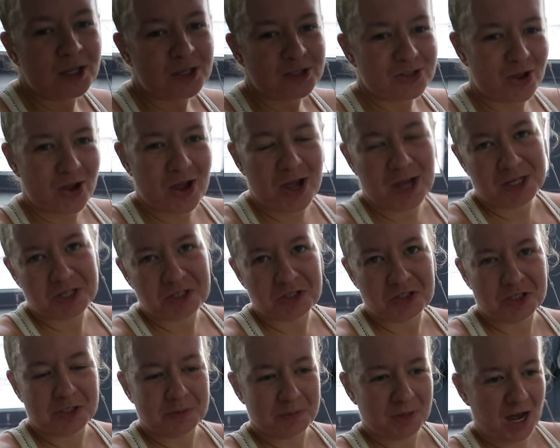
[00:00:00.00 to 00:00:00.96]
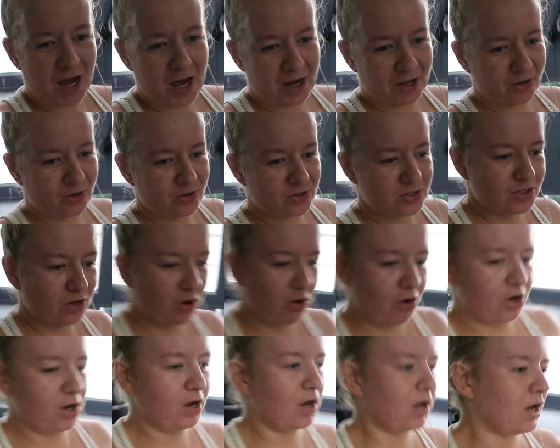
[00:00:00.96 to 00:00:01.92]
So I'm gonna do some cardio. So
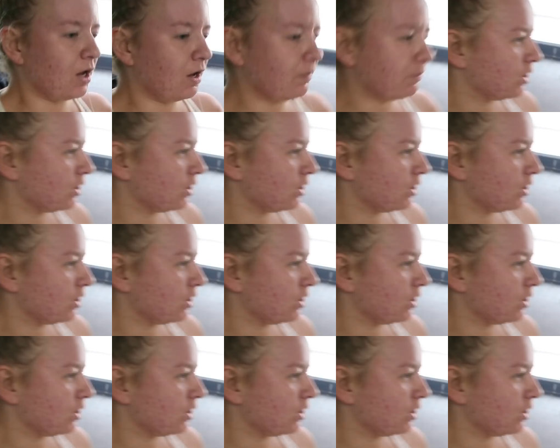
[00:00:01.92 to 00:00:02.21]
I'm